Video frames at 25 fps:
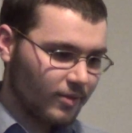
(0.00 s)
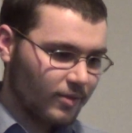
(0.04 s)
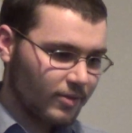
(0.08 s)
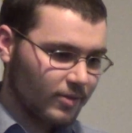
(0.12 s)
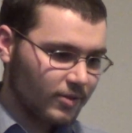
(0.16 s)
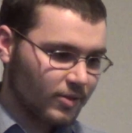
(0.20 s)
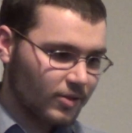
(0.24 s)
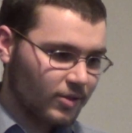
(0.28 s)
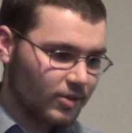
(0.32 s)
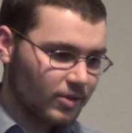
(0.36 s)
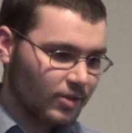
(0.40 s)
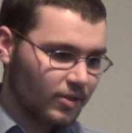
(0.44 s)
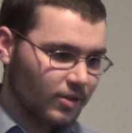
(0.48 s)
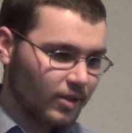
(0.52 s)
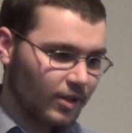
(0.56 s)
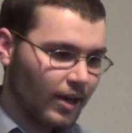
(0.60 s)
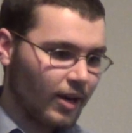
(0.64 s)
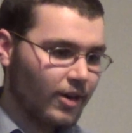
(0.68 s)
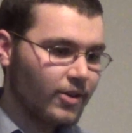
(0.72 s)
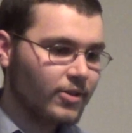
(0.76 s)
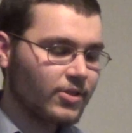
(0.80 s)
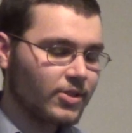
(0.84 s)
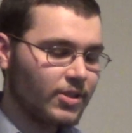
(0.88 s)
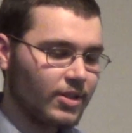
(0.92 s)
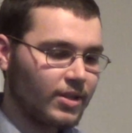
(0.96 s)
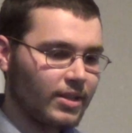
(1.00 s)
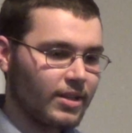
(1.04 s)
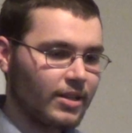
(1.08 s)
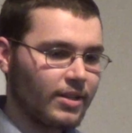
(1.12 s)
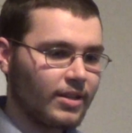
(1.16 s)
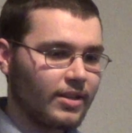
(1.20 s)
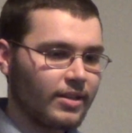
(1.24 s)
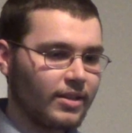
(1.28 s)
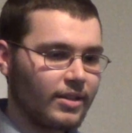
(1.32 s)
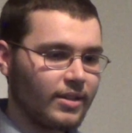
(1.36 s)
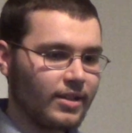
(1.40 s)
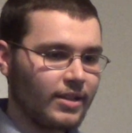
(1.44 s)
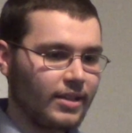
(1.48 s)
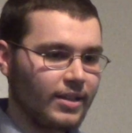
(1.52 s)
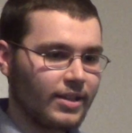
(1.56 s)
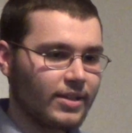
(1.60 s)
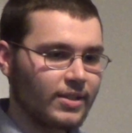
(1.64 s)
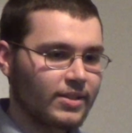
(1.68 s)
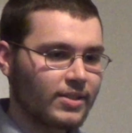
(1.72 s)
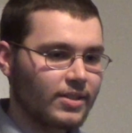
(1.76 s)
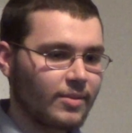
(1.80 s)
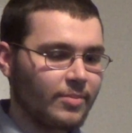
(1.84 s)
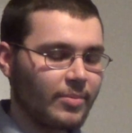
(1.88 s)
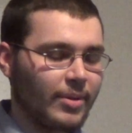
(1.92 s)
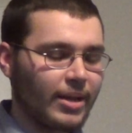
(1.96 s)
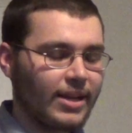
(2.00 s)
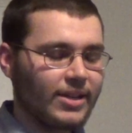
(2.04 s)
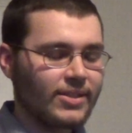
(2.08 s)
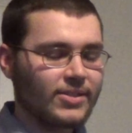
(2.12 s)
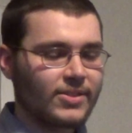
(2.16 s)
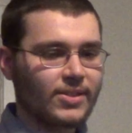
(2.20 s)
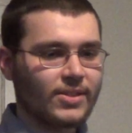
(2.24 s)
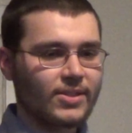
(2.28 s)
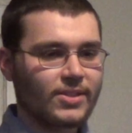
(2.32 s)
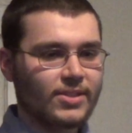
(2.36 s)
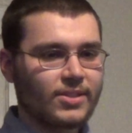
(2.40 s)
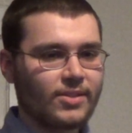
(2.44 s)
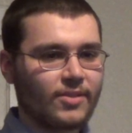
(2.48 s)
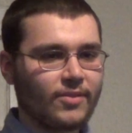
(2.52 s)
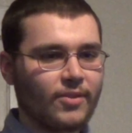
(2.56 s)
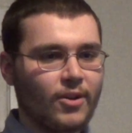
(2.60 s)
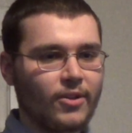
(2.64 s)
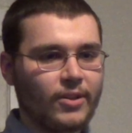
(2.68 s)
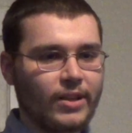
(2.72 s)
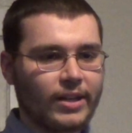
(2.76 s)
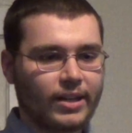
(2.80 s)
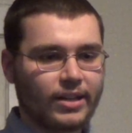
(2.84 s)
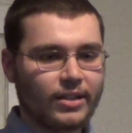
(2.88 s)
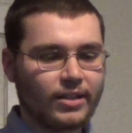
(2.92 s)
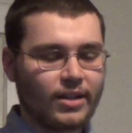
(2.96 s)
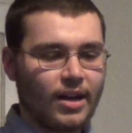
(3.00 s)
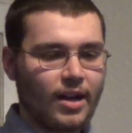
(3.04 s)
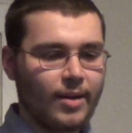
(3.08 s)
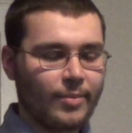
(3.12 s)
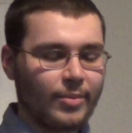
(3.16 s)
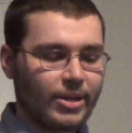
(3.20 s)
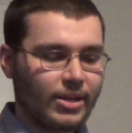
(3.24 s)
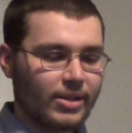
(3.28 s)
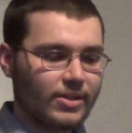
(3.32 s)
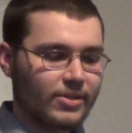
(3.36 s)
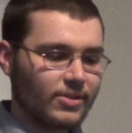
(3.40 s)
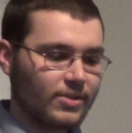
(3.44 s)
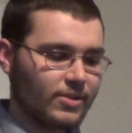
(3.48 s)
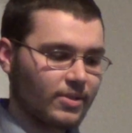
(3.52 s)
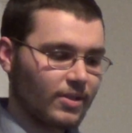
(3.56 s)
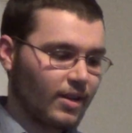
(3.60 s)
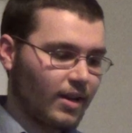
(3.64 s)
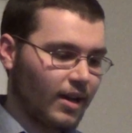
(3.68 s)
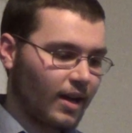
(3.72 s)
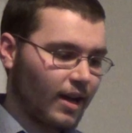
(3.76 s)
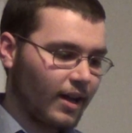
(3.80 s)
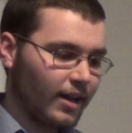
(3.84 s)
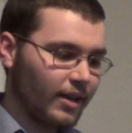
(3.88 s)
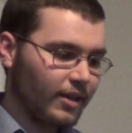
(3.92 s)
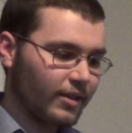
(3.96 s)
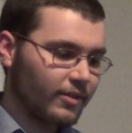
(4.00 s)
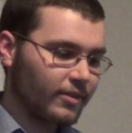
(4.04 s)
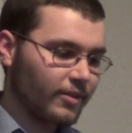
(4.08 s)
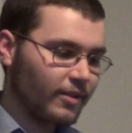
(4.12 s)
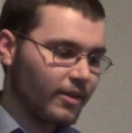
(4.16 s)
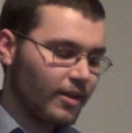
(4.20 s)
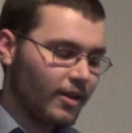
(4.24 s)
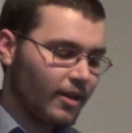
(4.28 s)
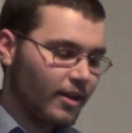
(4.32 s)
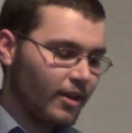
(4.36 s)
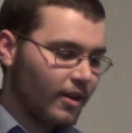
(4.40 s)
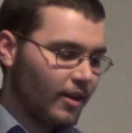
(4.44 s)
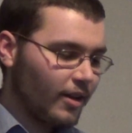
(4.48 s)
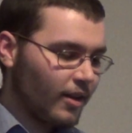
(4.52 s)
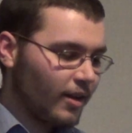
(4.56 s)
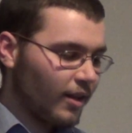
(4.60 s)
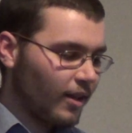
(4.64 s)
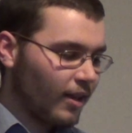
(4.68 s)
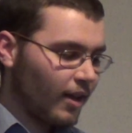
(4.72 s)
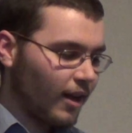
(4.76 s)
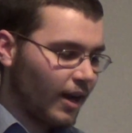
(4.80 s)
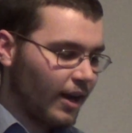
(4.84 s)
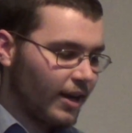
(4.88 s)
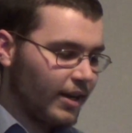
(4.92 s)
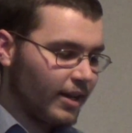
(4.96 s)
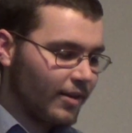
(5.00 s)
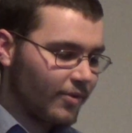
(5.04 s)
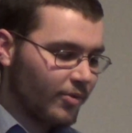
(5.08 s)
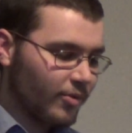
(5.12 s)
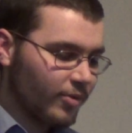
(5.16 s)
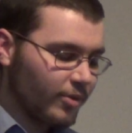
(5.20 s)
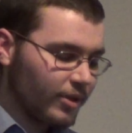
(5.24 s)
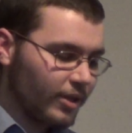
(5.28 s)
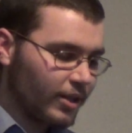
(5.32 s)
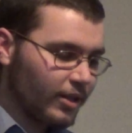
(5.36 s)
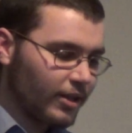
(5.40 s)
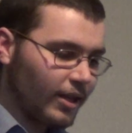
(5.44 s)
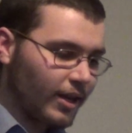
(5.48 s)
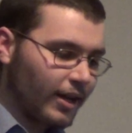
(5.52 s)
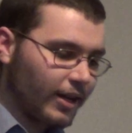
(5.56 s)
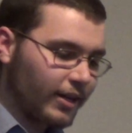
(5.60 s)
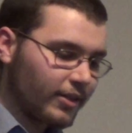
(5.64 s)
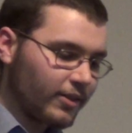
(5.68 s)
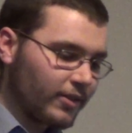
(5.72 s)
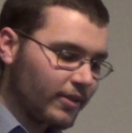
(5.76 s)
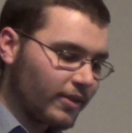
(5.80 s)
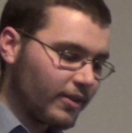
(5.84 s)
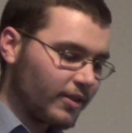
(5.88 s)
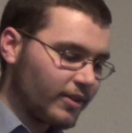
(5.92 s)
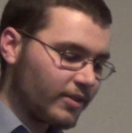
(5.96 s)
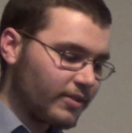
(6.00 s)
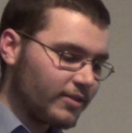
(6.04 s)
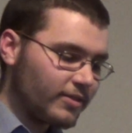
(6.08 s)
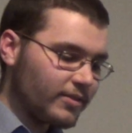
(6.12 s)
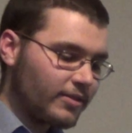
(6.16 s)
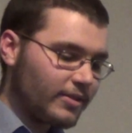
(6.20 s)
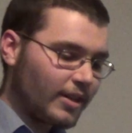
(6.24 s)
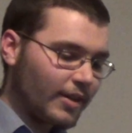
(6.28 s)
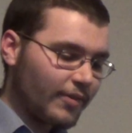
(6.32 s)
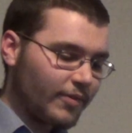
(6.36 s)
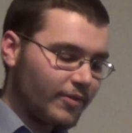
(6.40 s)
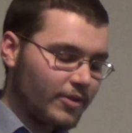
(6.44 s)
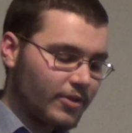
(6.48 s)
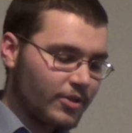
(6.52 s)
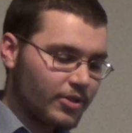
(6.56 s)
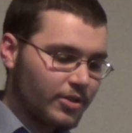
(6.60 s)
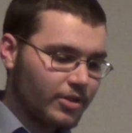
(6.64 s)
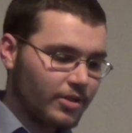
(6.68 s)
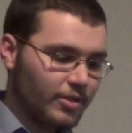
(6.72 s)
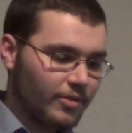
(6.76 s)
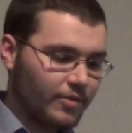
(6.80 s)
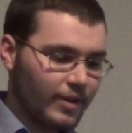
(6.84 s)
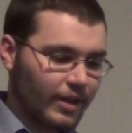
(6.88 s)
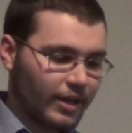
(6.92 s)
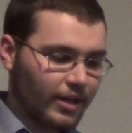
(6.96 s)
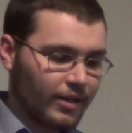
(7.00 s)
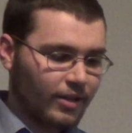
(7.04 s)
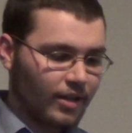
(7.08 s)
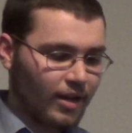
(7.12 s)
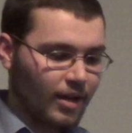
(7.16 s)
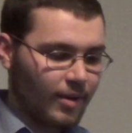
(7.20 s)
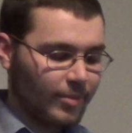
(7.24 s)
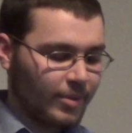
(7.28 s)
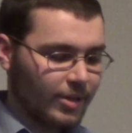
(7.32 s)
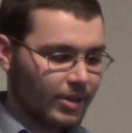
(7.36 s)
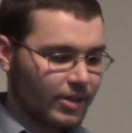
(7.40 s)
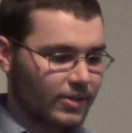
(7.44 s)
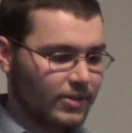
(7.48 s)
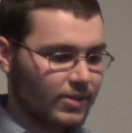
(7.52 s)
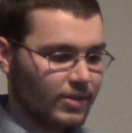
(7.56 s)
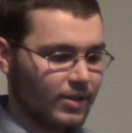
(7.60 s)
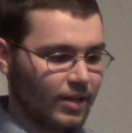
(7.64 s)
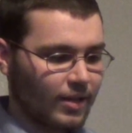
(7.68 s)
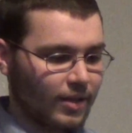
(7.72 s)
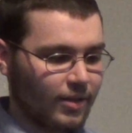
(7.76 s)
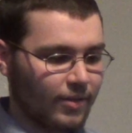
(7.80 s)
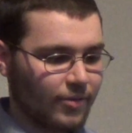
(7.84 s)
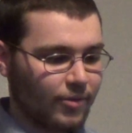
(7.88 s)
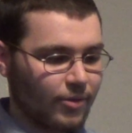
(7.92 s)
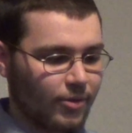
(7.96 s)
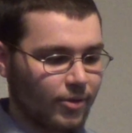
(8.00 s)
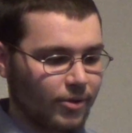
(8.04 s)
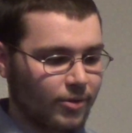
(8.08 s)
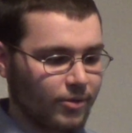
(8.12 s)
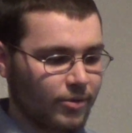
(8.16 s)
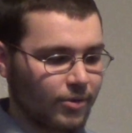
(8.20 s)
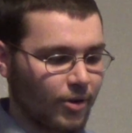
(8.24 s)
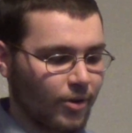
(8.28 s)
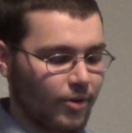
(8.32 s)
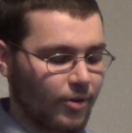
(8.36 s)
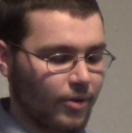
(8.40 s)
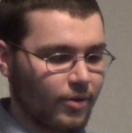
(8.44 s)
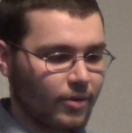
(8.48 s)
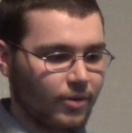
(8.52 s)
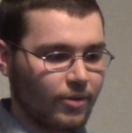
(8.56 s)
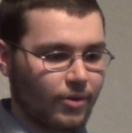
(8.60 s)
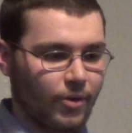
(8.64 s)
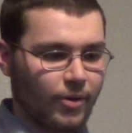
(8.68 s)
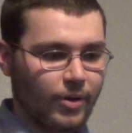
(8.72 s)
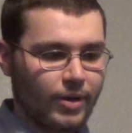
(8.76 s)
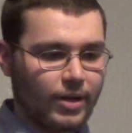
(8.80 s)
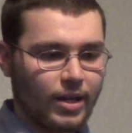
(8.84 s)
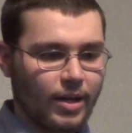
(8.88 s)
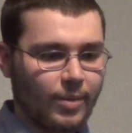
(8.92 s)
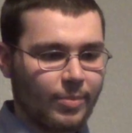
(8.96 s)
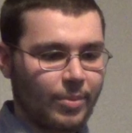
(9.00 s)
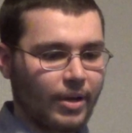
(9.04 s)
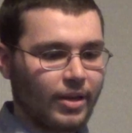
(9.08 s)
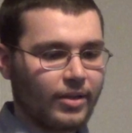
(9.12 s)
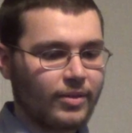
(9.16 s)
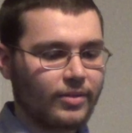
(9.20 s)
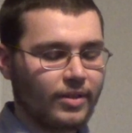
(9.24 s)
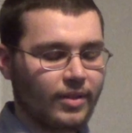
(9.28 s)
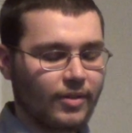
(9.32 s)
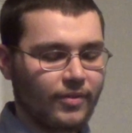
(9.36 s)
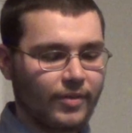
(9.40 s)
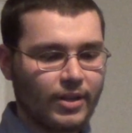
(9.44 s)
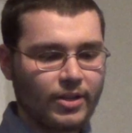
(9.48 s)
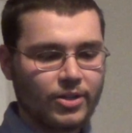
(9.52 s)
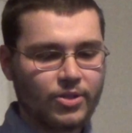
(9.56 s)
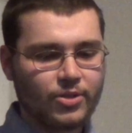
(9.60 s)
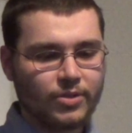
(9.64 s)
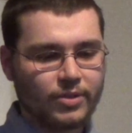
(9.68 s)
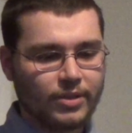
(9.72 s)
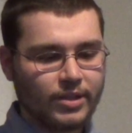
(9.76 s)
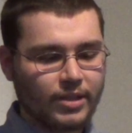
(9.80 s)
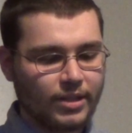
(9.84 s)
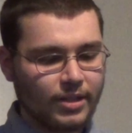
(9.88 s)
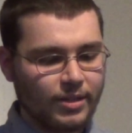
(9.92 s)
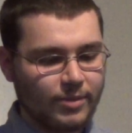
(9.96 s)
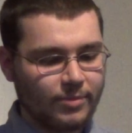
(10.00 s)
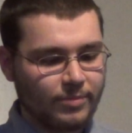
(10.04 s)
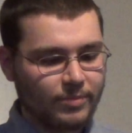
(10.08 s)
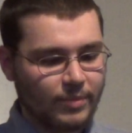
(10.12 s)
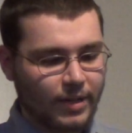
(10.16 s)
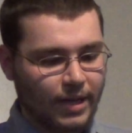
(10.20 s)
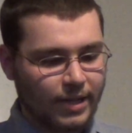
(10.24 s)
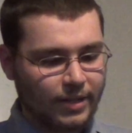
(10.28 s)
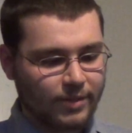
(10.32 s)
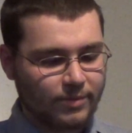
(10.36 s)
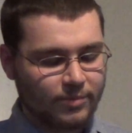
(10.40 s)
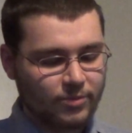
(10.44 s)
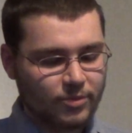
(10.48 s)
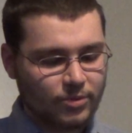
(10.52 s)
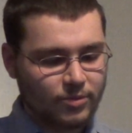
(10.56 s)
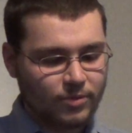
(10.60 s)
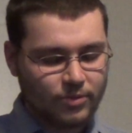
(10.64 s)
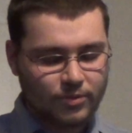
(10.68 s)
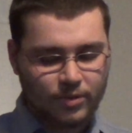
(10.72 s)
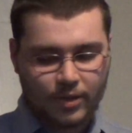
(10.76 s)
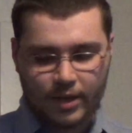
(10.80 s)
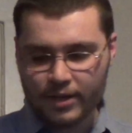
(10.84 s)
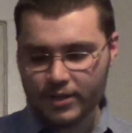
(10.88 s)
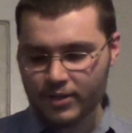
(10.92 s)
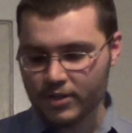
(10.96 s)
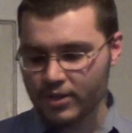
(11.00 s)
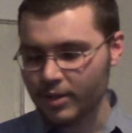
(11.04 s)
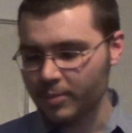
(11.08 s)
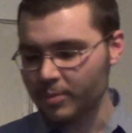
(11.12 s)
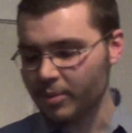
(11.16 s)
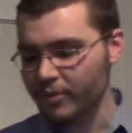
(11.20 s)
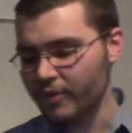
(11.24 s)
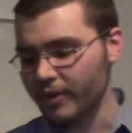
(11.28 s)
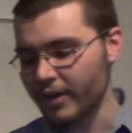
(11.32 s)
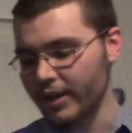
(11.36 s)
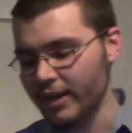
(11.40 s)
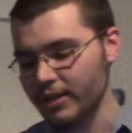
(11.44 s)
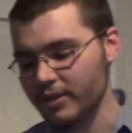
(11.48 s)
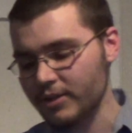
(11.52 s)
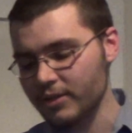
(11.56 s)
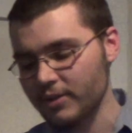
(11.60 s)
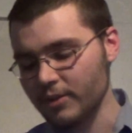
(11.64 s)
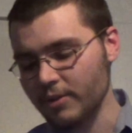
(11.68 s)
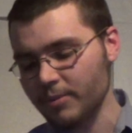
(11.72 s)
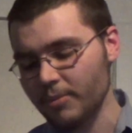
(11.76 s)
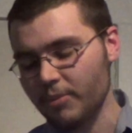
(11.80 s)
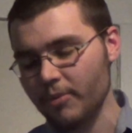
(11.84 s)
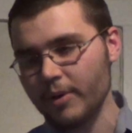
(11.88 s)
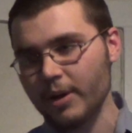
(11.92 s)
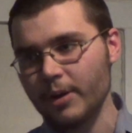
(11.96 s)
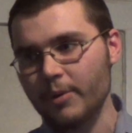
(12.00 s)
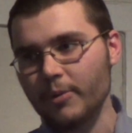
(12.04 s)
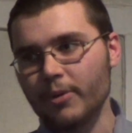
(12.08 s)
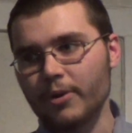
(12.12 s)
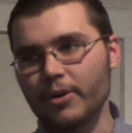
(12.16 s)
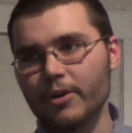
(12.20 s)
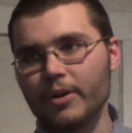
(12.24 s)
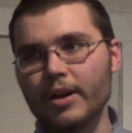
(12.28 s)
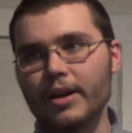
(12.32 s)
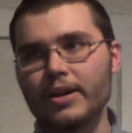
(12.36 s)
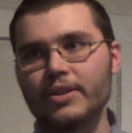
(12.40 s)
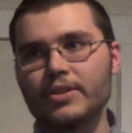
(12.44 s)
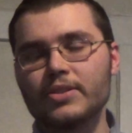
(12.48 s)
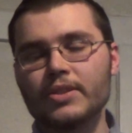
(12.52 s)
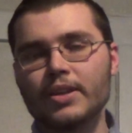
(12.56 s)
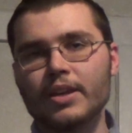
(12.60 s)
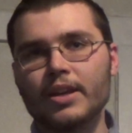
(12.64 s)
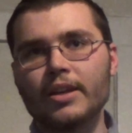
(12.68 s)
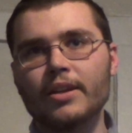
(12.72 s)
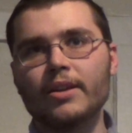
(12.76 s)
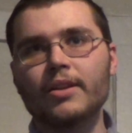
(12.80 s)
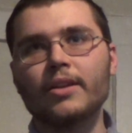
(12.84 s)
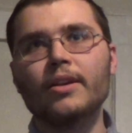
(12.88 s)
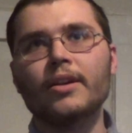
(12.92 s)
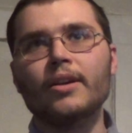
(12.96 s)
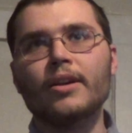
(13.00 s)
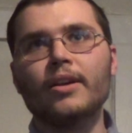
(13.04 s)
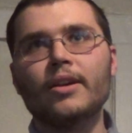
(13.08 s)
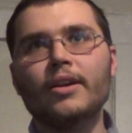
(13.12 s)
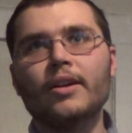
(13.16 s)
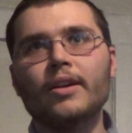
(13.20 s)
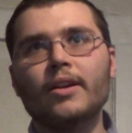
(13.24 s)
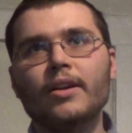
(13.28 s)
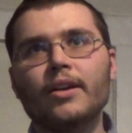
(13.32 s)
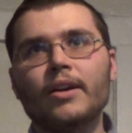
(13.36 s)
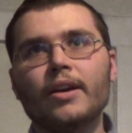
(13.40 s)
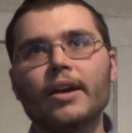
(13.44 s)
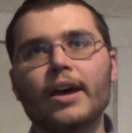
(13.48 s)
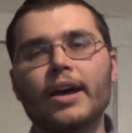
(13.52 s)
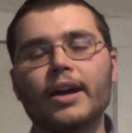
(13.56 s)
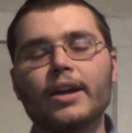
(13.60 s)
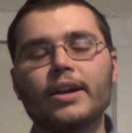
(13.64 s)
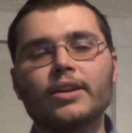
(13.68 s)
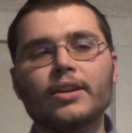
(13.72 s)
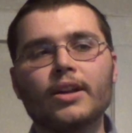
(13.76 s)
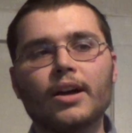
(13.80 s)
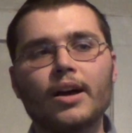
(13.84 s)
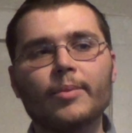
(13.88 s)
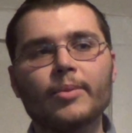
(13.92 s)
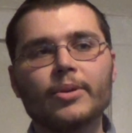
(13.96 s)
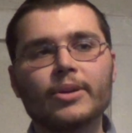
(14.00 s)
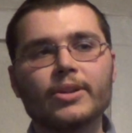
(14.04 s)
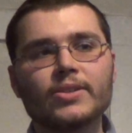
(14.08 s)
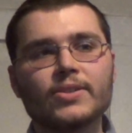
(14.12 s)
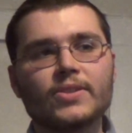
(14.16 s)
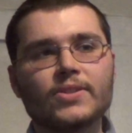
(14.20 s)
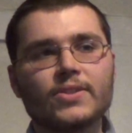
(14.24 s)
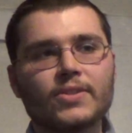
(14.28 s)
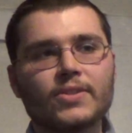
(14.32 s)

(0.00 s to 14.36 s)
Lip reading: scarcity is the basis of all economics. I never really liked the definition of economics that I've heard growing up. I tried to simplify it to the point where I said economics is